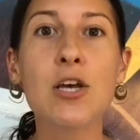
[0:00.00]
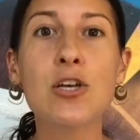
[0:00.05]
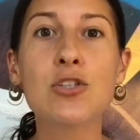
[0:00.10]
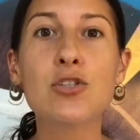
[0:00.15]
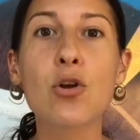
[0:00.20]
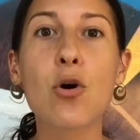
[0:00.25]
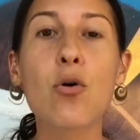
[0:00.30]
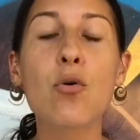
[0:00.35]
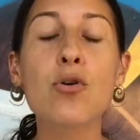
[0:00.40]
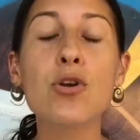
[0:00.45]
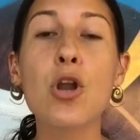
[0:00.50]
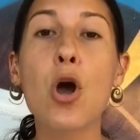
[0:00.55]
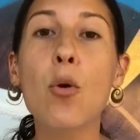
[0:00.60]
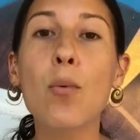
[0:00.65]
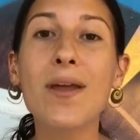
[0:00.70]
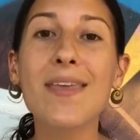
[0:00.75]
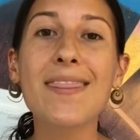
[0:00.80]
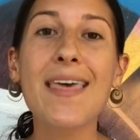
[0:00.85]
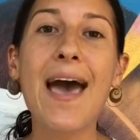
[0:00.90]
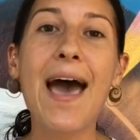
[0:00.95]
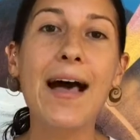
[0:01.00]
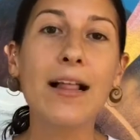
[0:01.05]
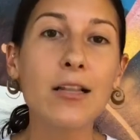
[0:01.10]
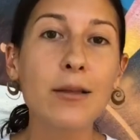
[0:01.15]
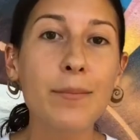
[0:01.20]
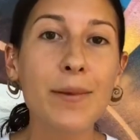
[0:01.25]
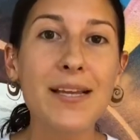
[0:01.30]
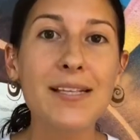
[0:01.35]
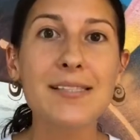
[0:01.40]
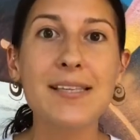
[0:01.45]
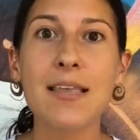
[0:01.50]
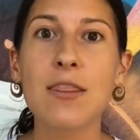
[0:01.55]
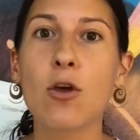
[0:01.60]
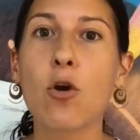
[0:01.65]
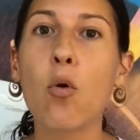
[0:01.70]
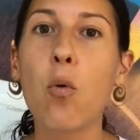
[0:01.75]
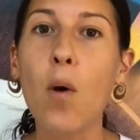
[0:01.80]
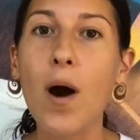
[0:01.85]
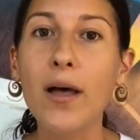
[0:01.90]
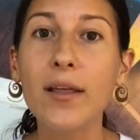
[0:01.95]
So knowing the elements and the
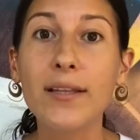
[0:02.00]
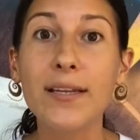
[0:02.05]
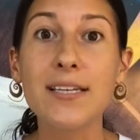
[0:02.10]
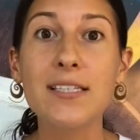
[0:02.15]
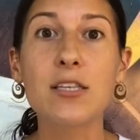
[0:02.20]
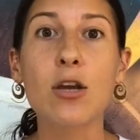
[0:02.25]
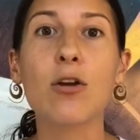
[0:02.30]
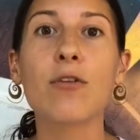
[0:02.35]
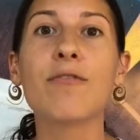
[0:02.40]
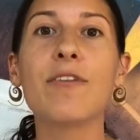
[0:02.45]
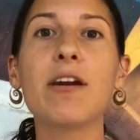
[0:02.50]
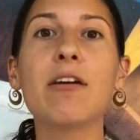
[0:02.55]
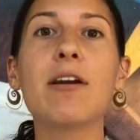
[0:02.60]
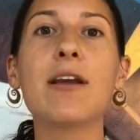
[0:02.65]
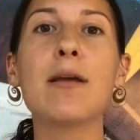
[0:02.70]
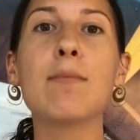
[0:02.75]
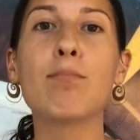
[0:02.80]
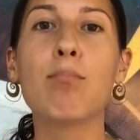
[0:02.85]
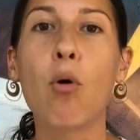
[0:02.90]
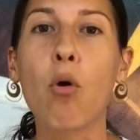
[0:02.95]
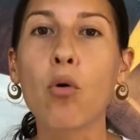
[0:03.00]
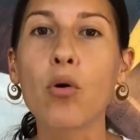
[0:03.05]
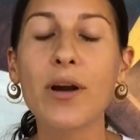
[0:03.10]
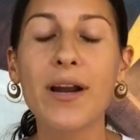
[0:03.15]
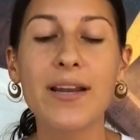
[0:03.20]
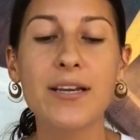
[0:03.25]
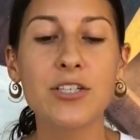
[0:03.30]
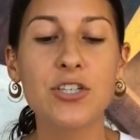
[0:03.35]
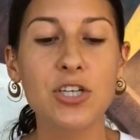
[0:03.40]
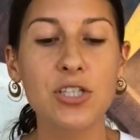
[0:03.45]
qualities are very important,